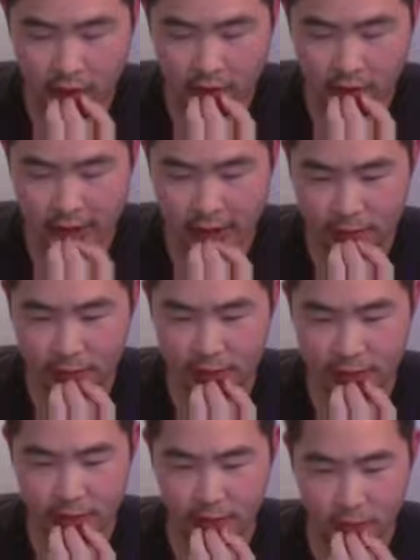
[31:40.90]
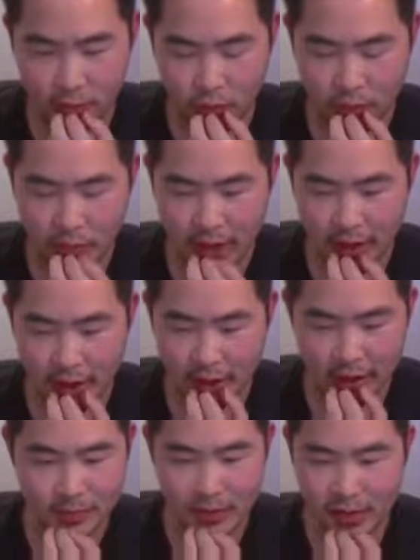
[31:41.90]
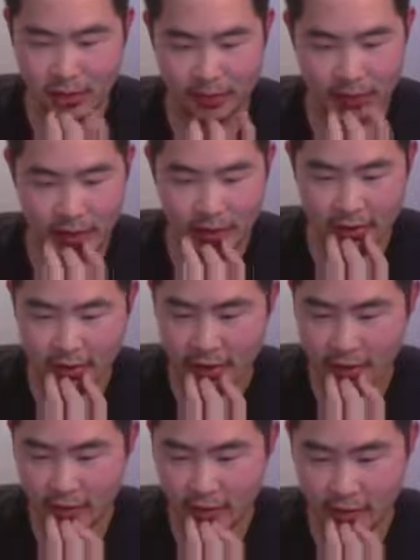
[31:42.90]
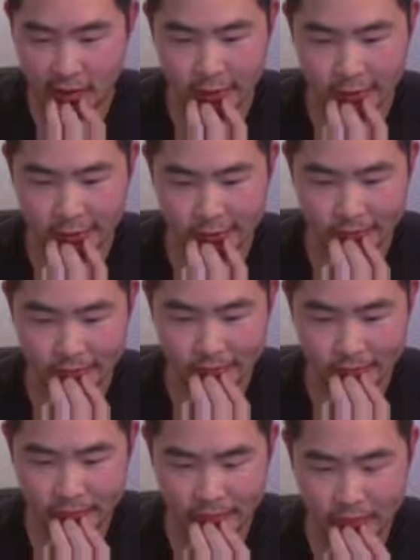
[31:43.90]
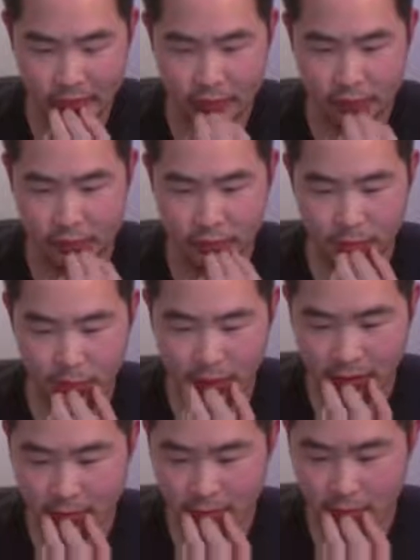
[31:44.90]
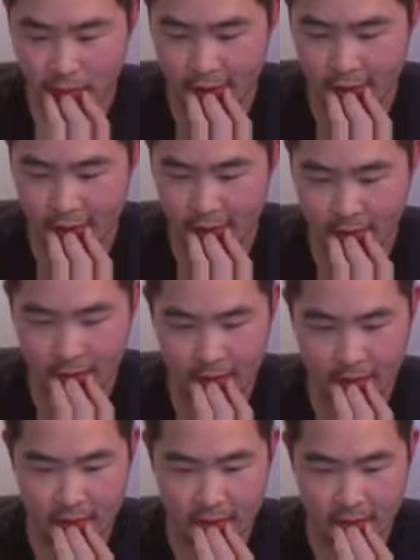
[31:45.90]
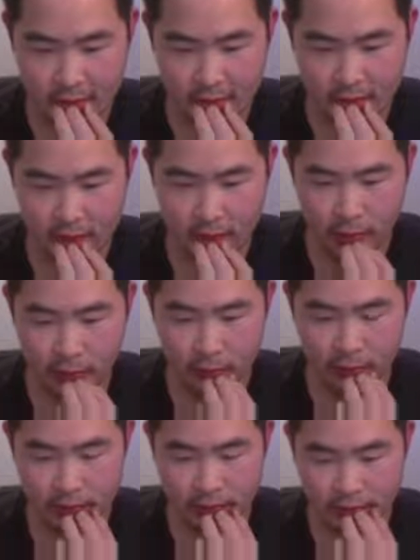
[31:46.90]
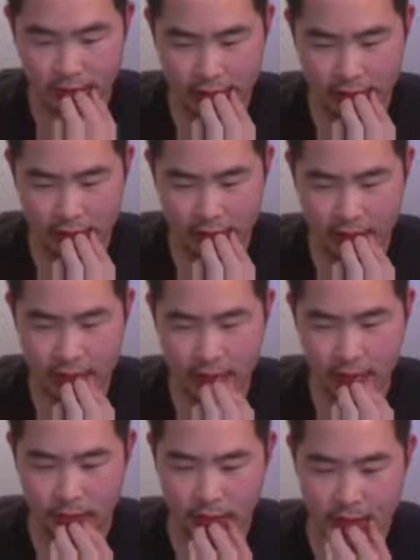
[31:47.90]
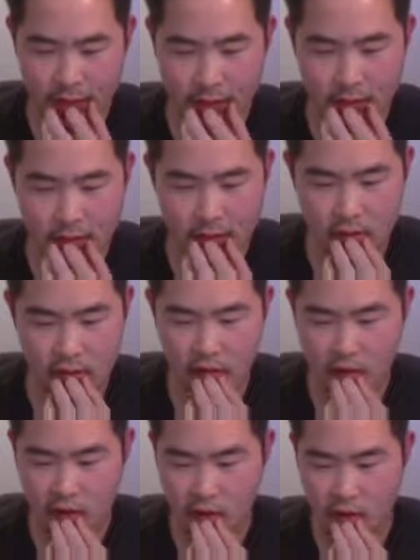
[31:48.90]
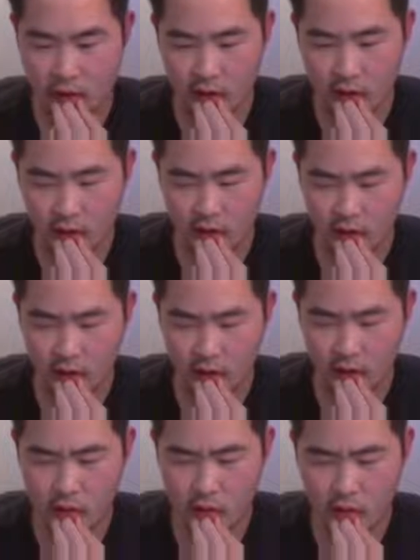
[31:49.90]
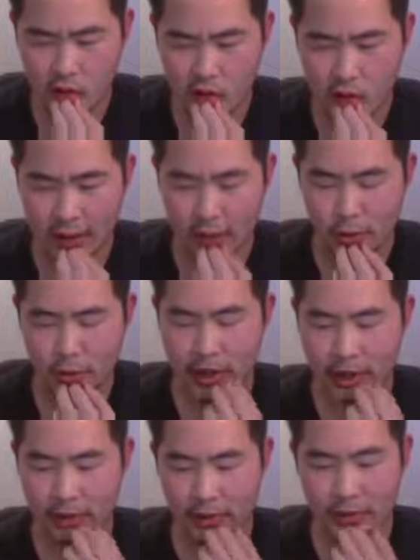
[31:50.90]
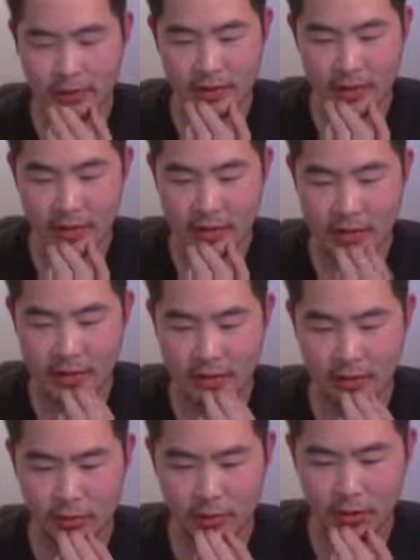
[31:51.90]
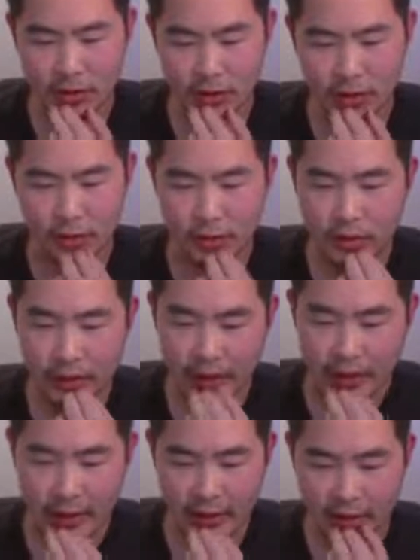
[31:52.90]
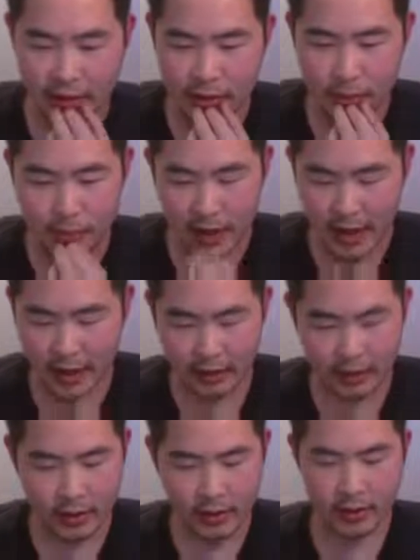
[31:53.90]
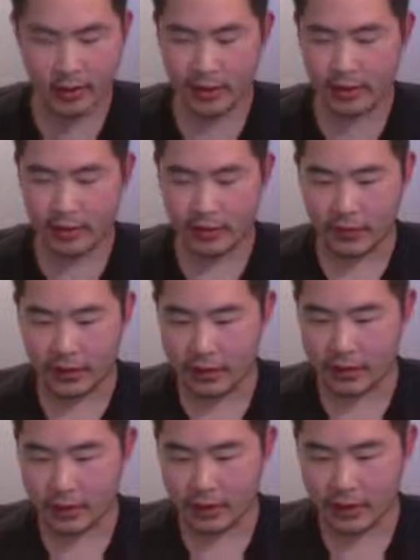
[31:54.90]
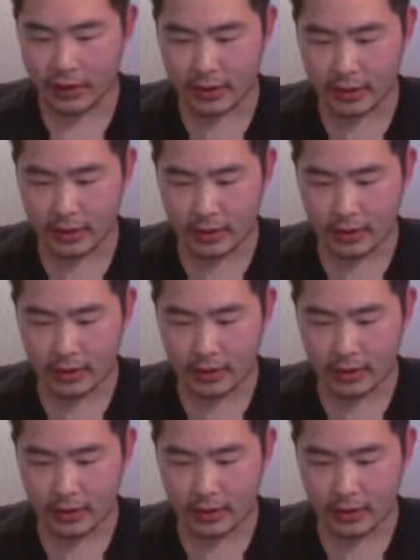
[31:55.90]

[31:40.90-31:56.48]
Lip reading: See, this one doesn't work with Pang XP because Pang doesn't have taunt. 2 or become white. I think I'll go with this one just because its cooldown 3. So it's pretty short and I can heal Pang if he needs it.